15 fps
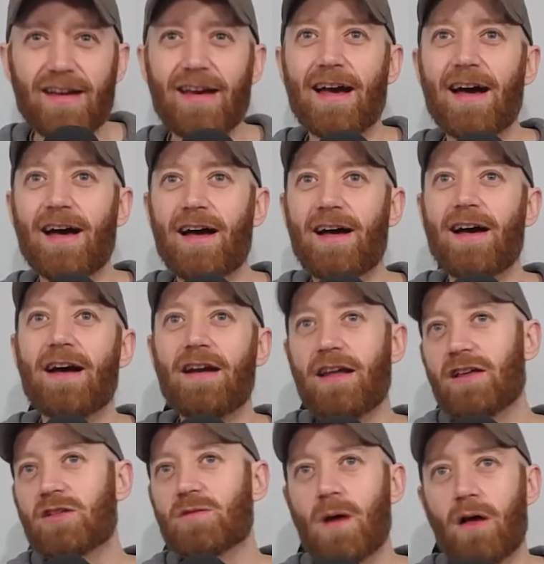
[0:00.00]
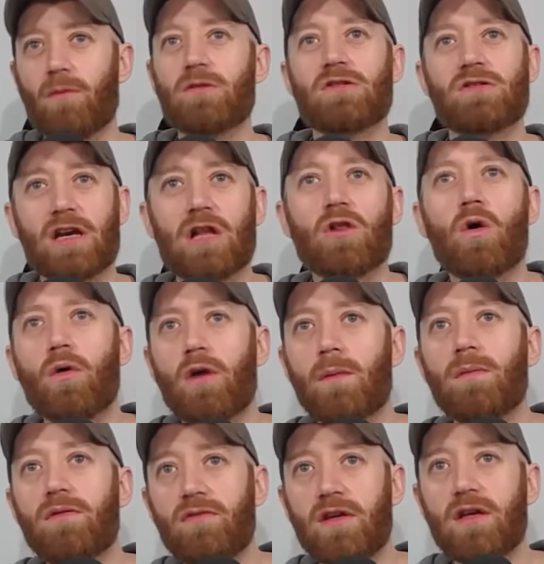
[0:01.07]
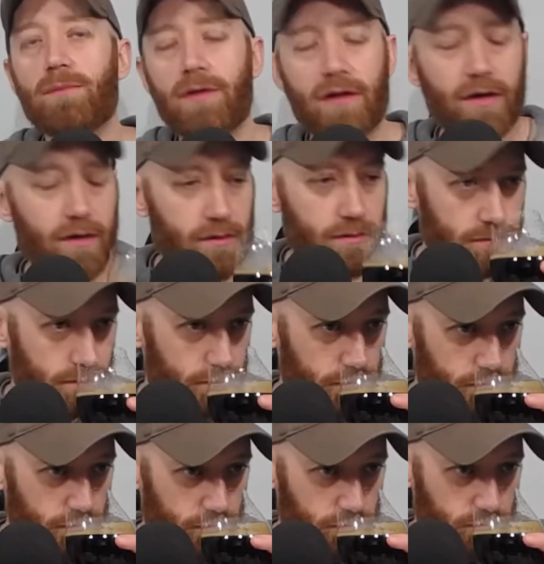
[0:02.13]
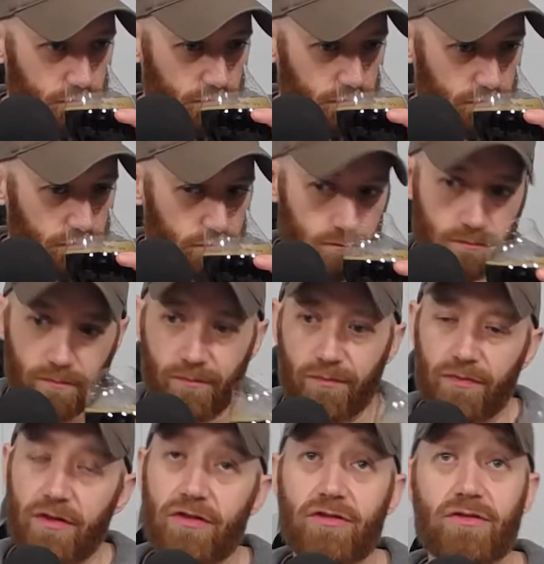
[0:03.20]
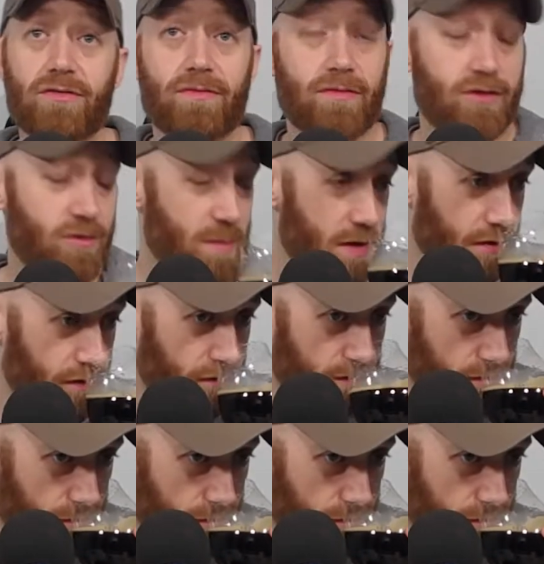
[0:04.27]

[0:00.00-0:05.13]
uh, an English mild, which is like a lower ABV beer. This smells